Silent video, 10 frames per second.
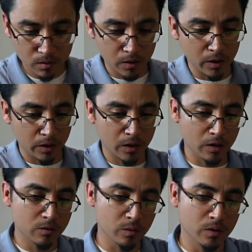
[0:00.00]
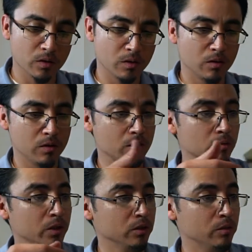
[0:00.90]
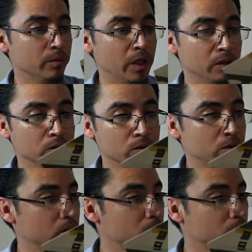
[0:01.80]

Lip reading: And it comes with the original manuals.